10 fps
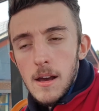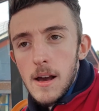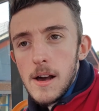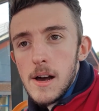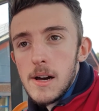
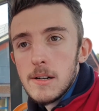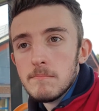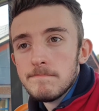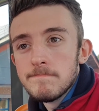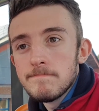
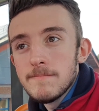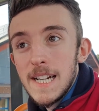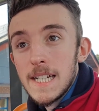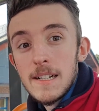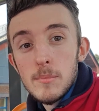and
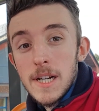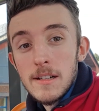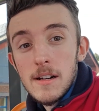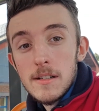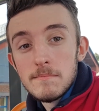I braked
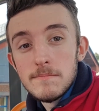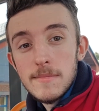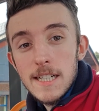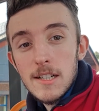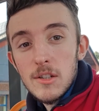hard
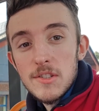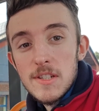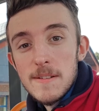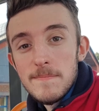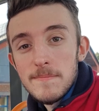and I lost it.